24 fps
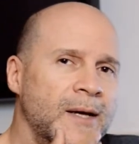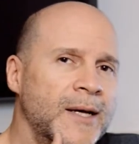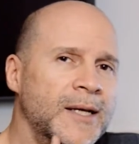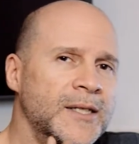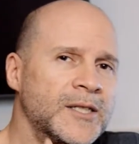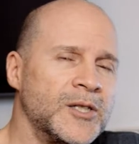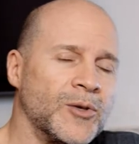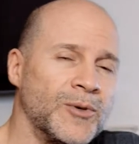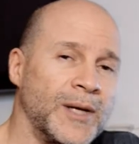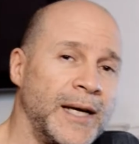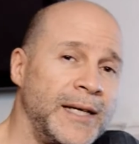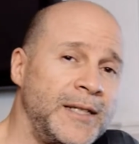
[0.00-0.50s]

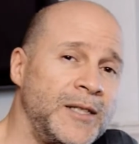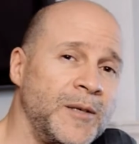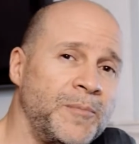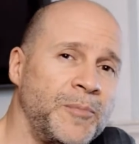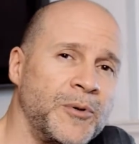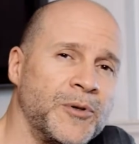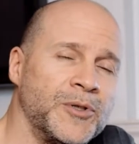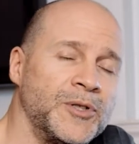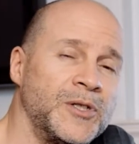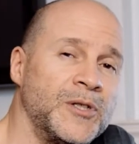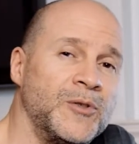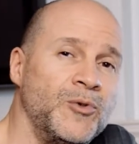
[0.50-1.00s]
So like the
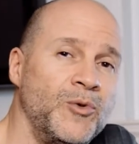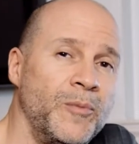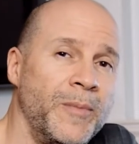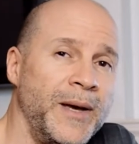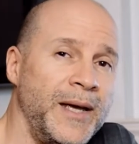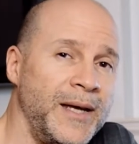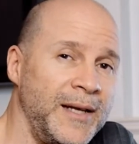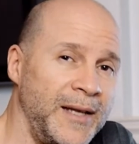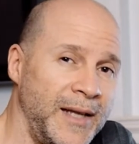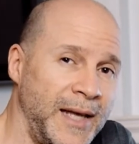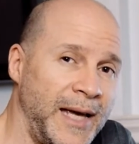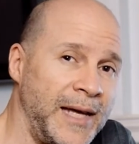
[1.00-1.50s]
person who
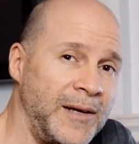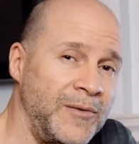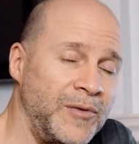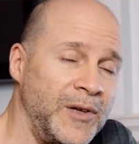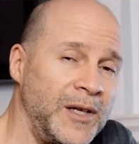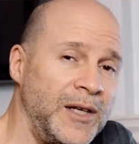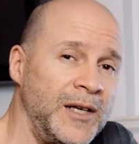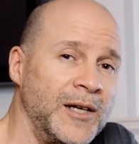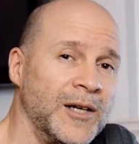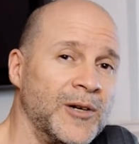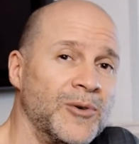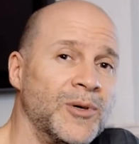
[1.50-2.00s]
made that
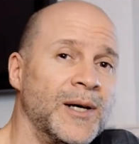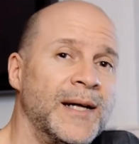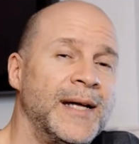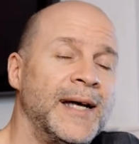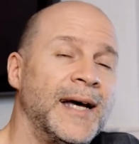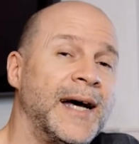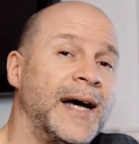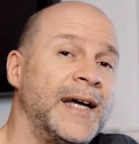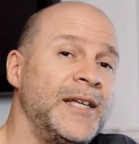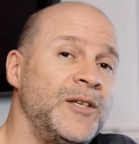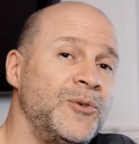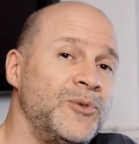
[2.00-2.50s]
video,
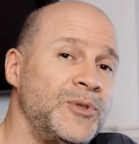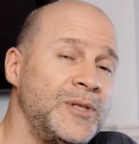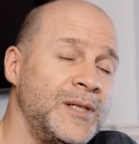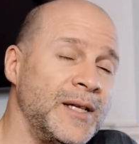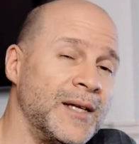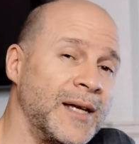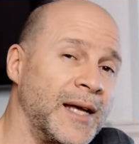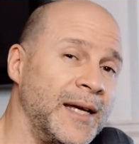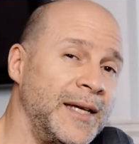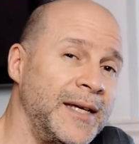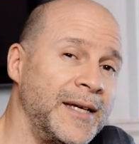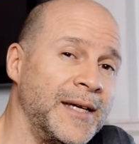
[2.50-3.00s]
I use the
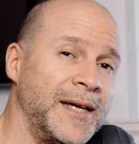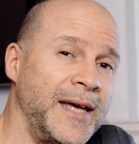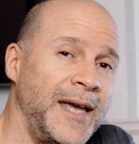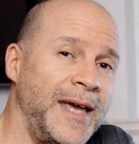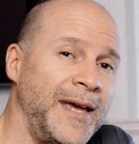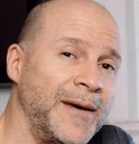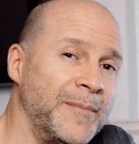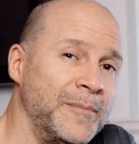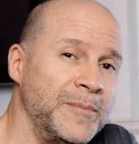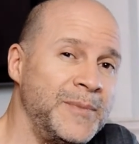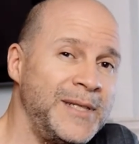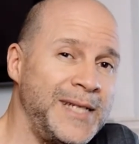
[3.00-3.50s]
Leica
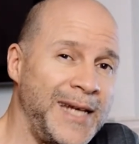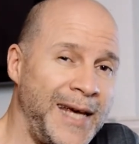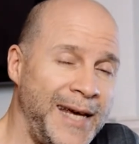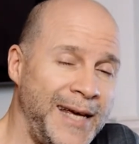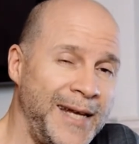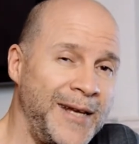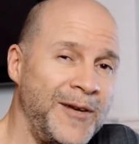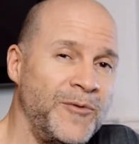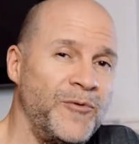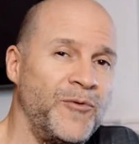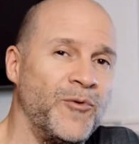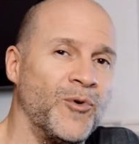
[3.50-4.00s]

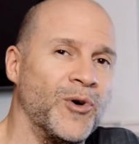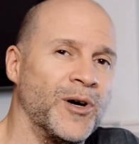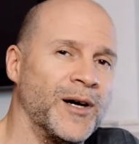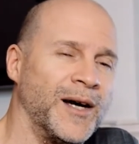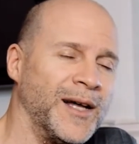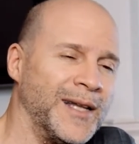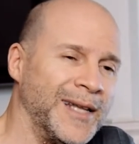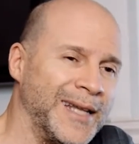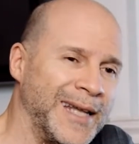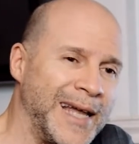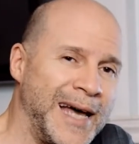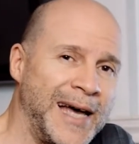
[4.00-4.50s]
M10 for a
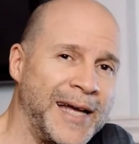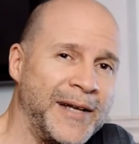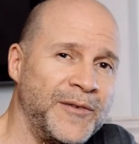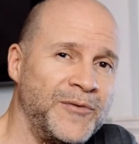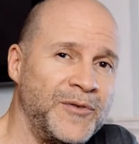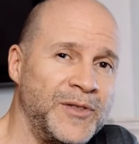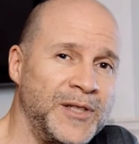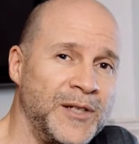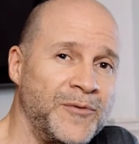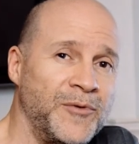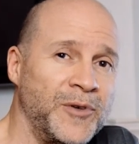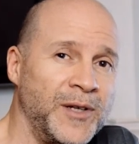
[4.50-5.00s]
lot
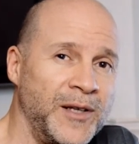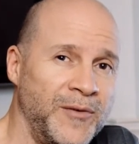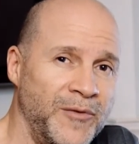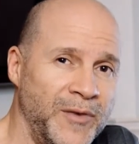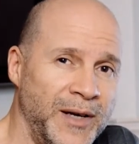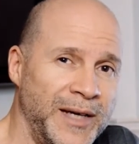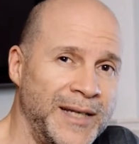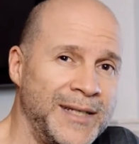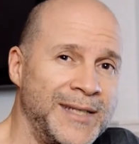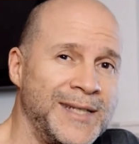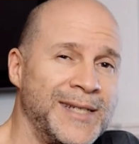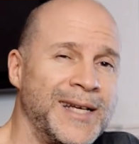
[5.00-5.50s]
of different
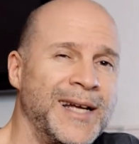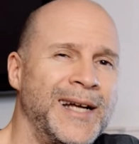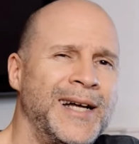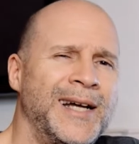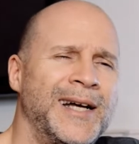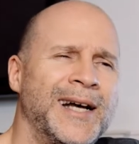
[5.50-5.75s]
events.